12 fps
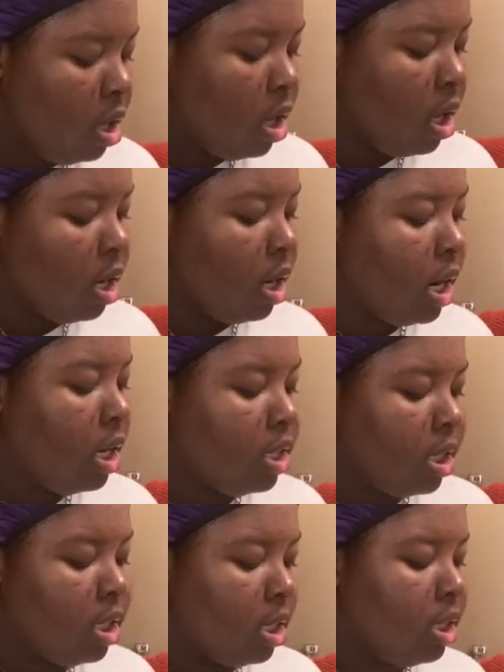And then I
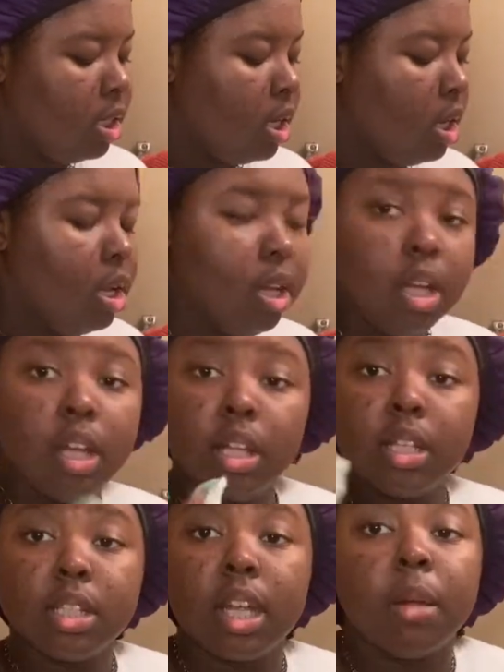just
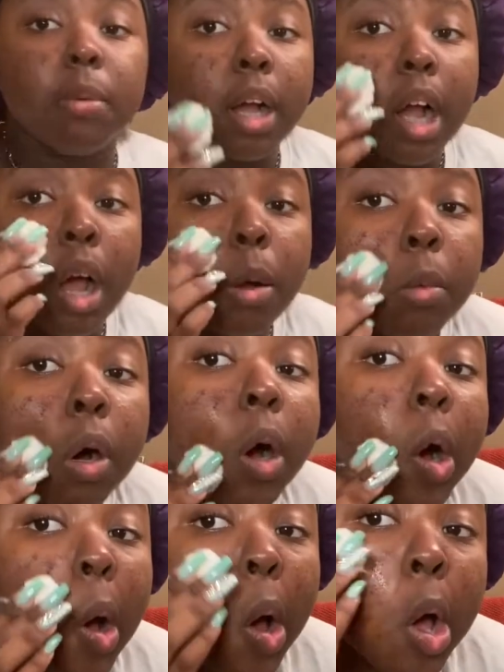take my cotton
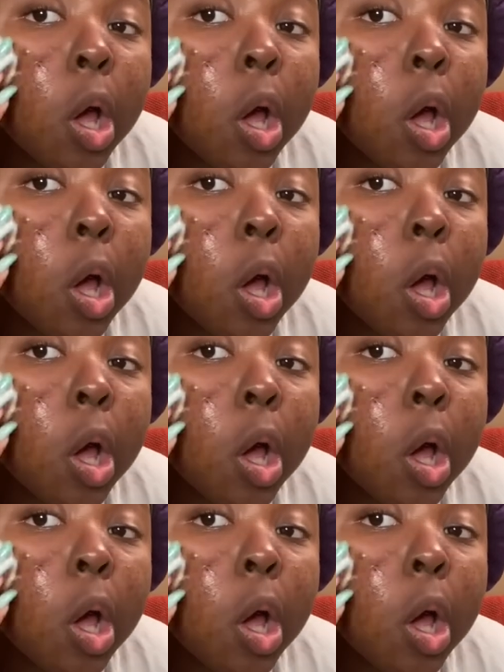ball